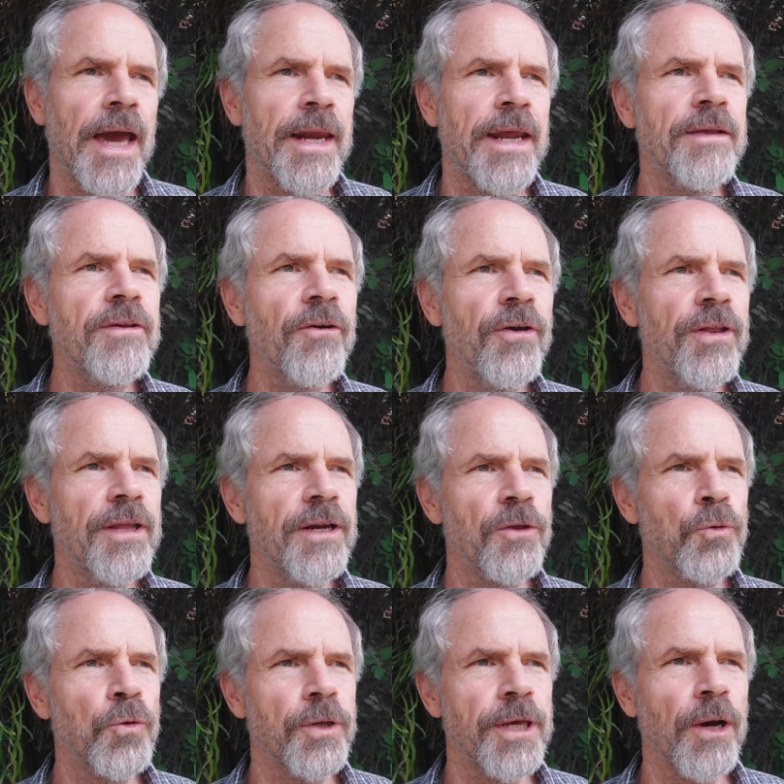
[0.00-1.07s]
And as I read that, I
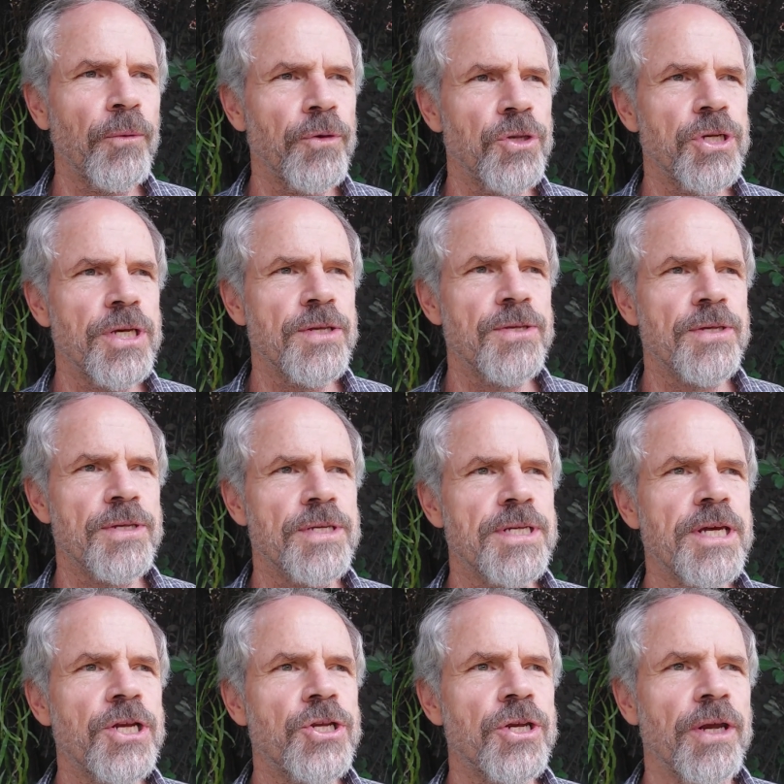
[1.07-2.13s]
thought, here was Jesus
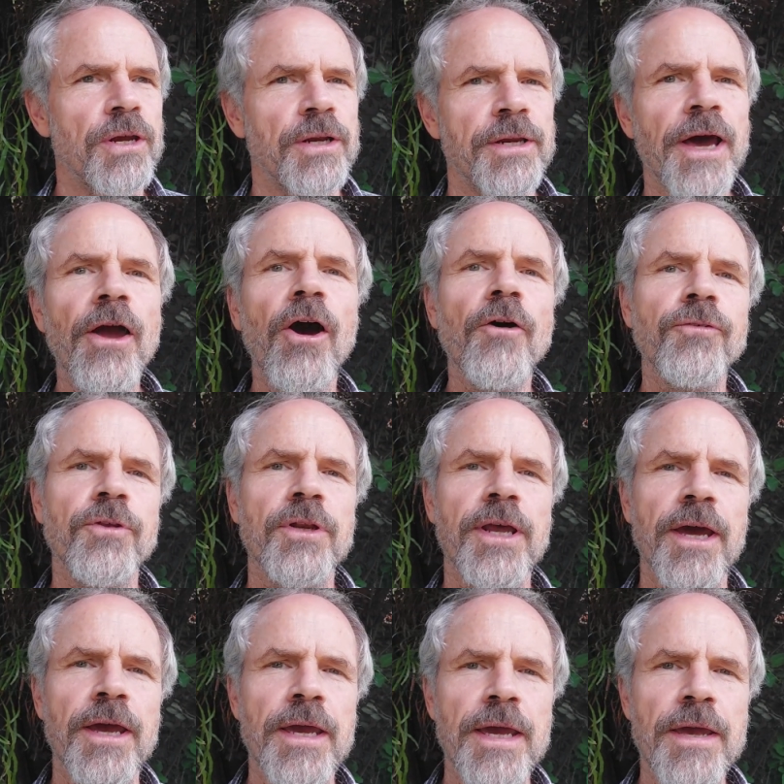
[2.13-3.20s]
teaching day after
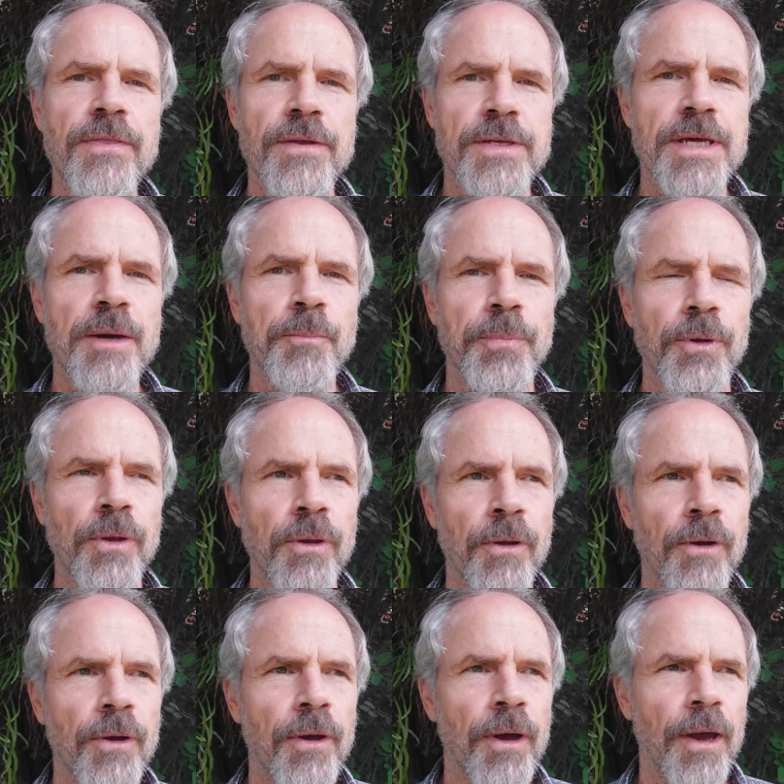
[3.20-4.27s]
day in the temple.
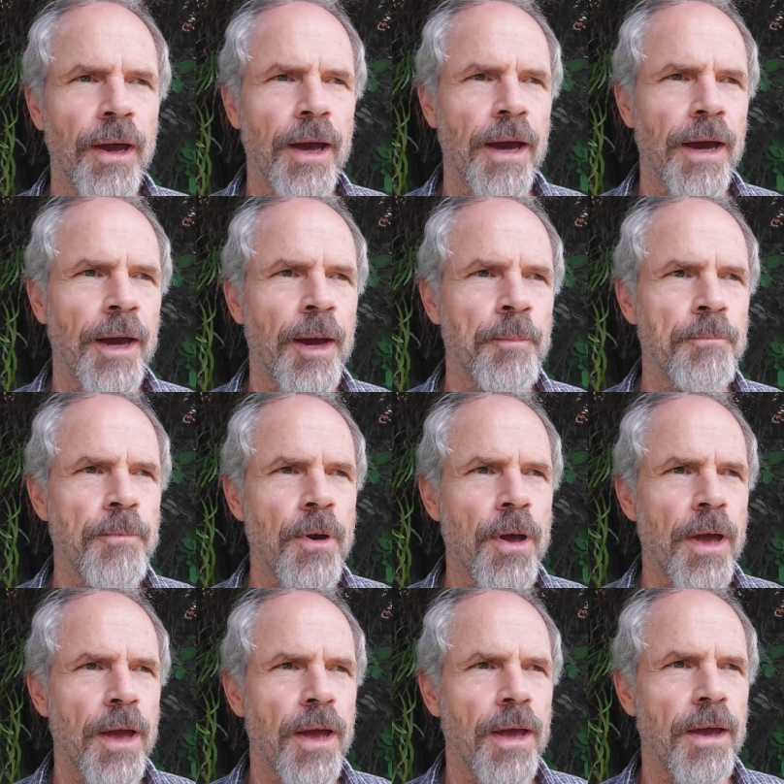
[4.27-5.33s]
And
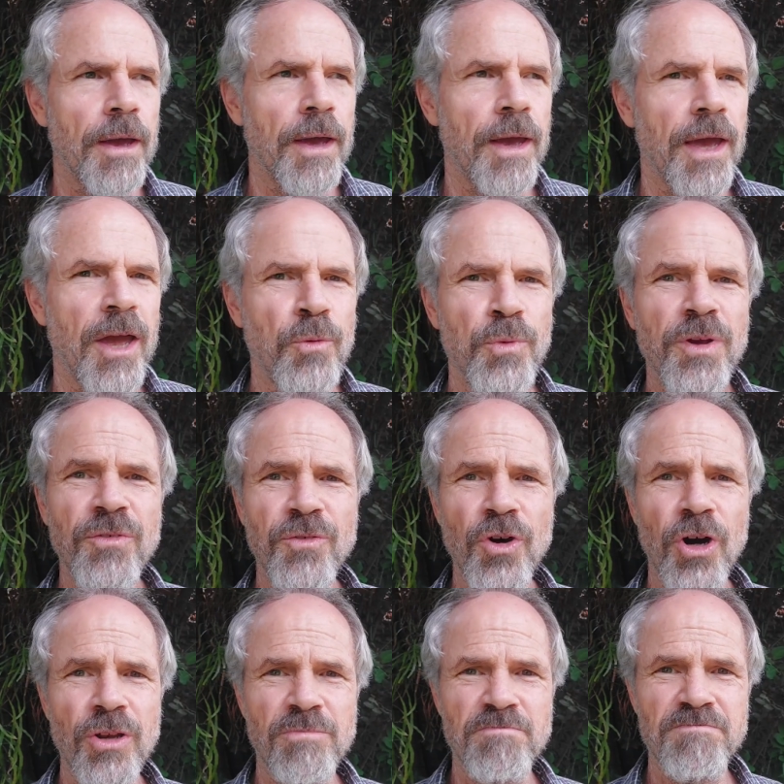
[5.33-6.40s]
we've
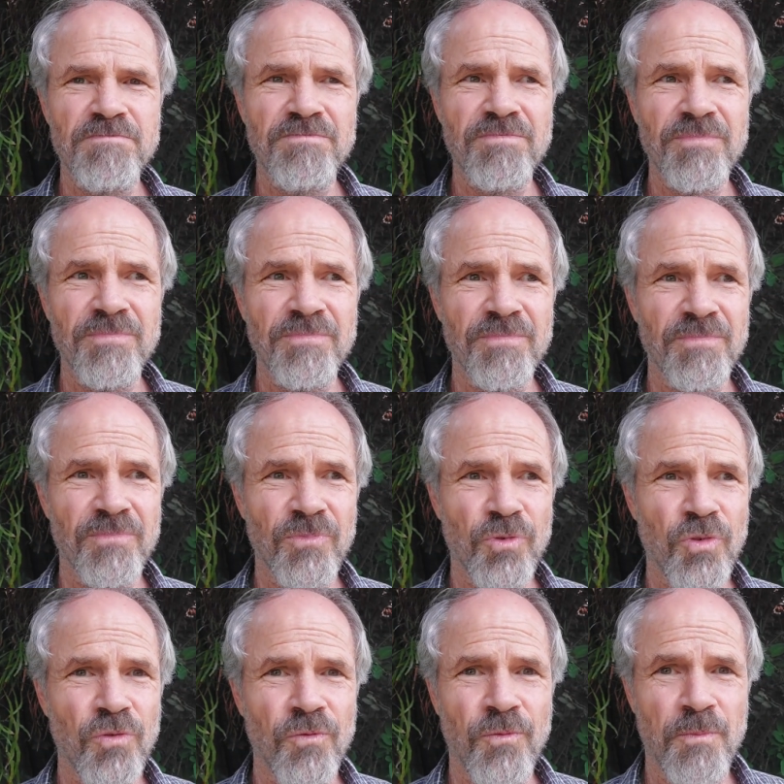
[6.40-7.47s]
got
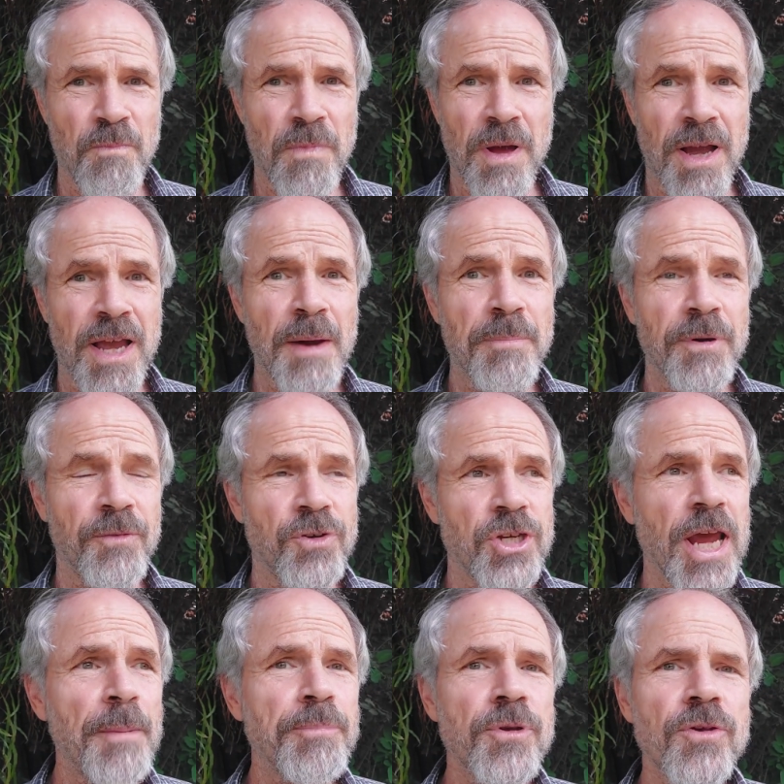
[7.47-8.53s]
a couple of
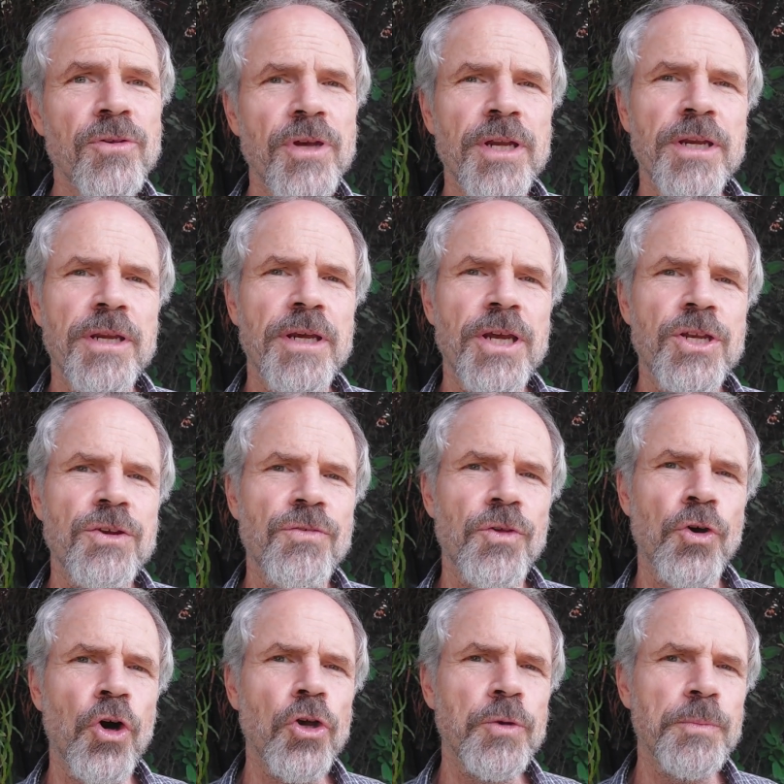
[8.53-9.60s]
chapters in each of
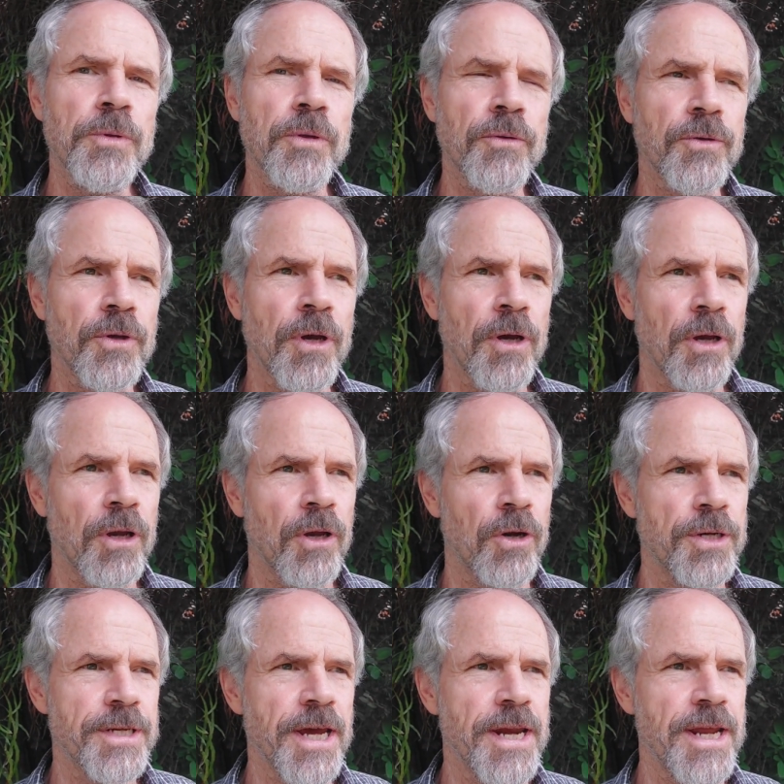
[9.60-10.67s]
the Gospels
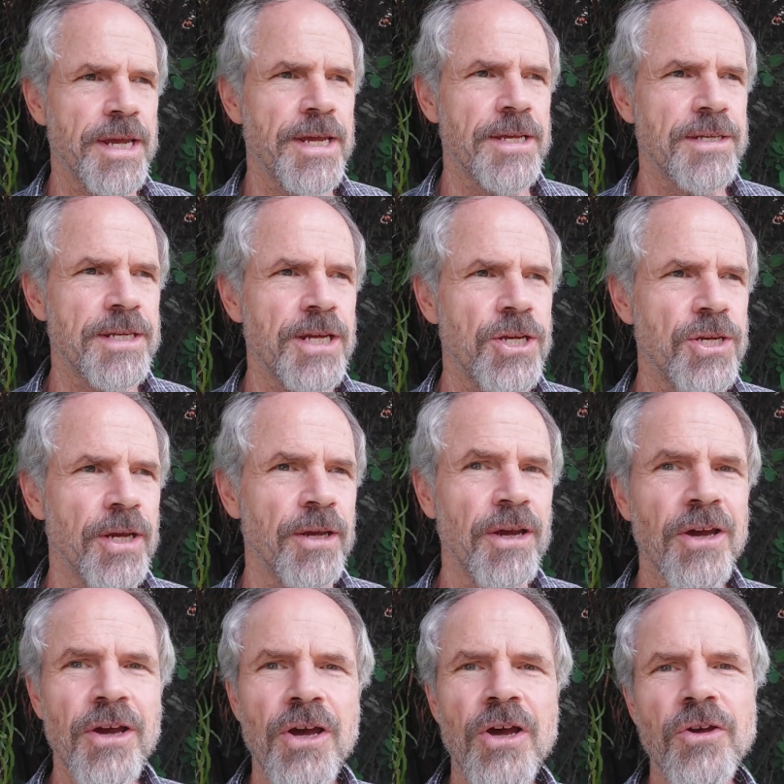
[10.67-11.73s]
containing his teaching.
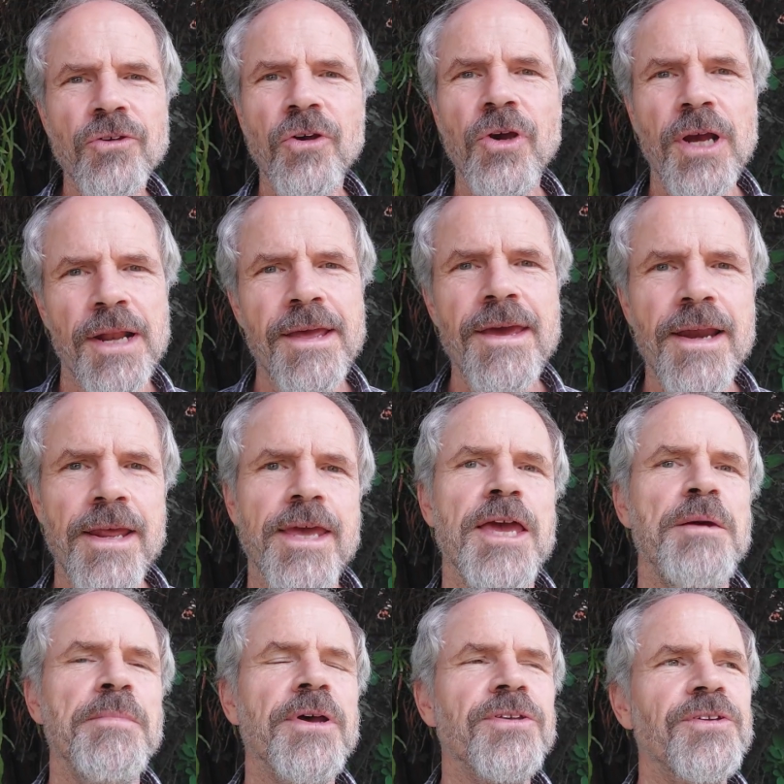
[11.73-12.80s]
So clearly
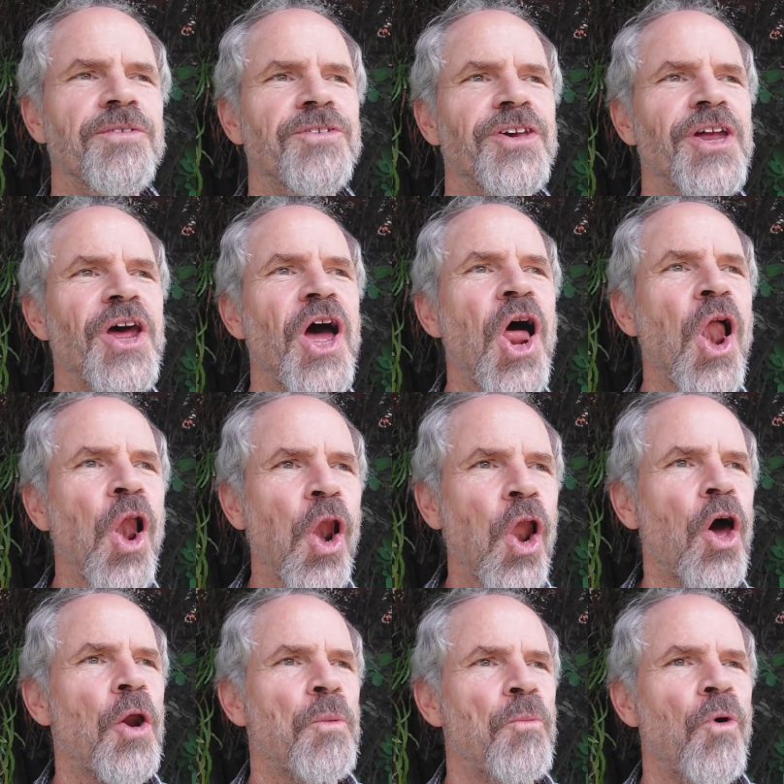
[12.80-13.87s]
he must have said a
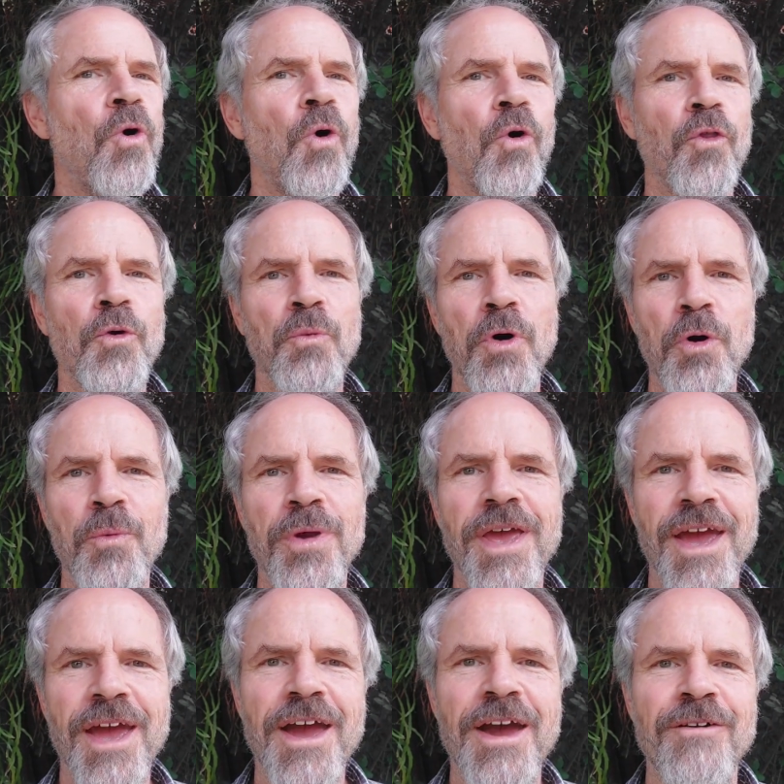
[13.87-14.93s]
lot more than what
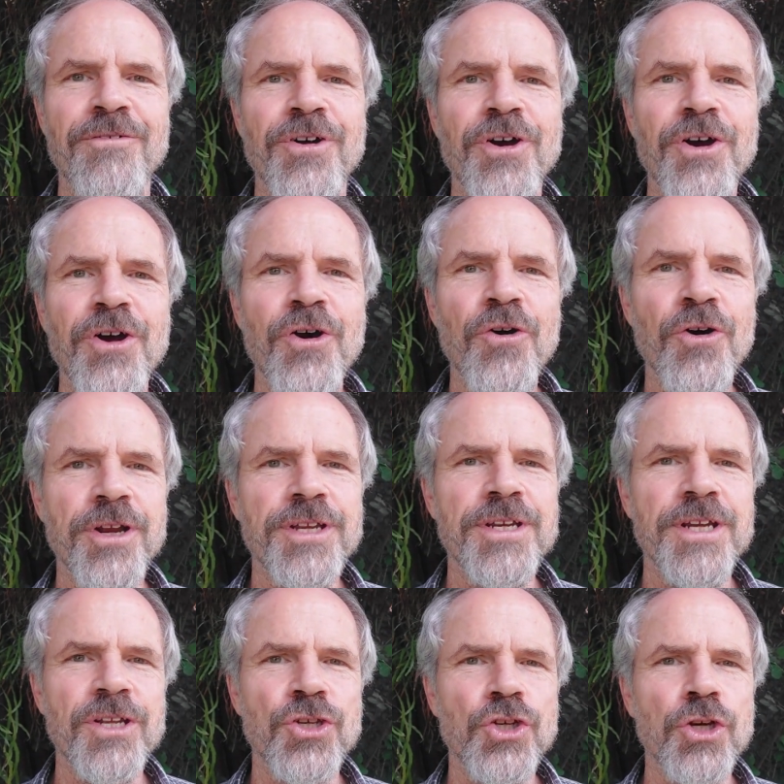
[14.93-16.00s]
we have
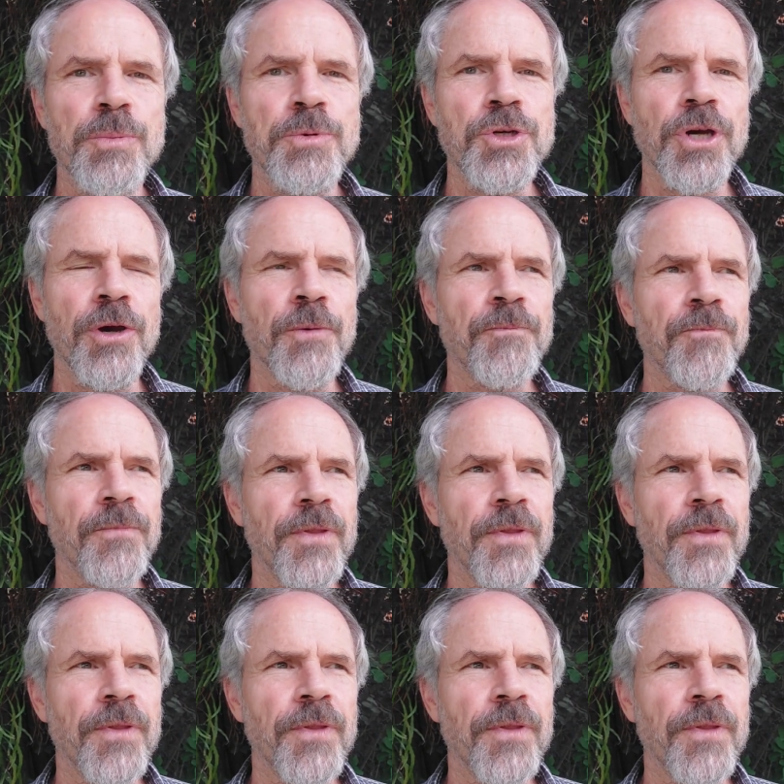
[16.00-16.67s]
written in Scripture.